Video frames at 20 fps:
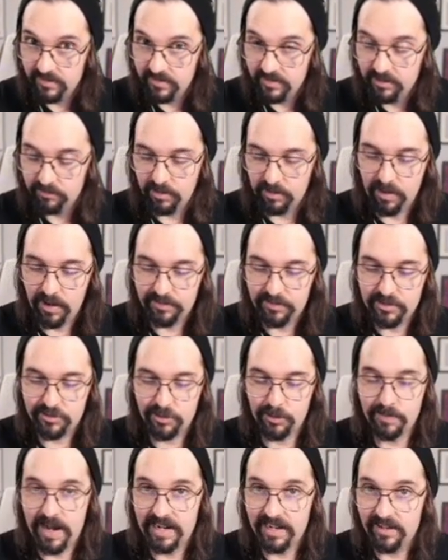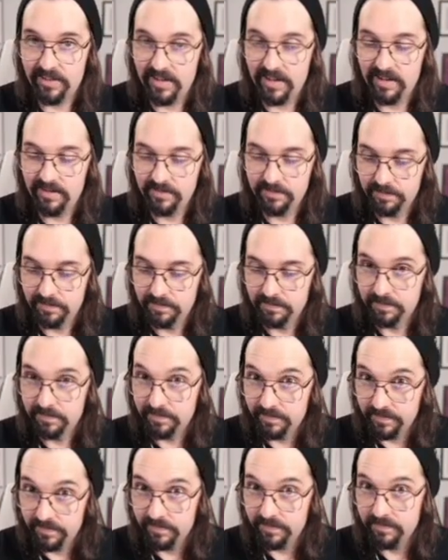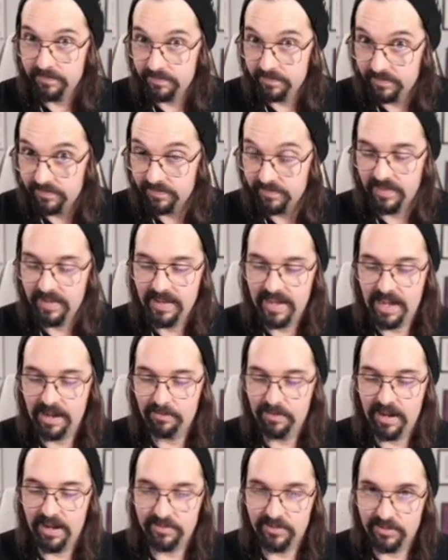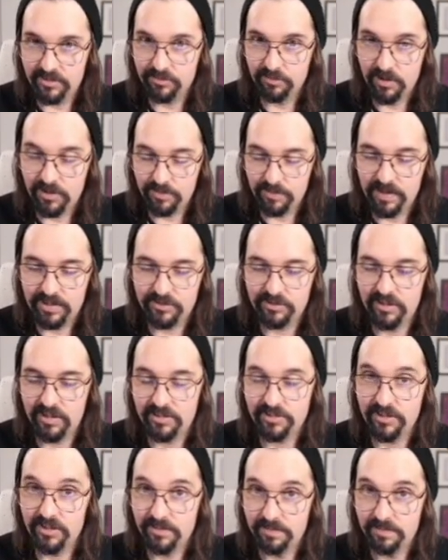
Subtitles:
right, we have this chromatic thing, and we have this rhythmic structure.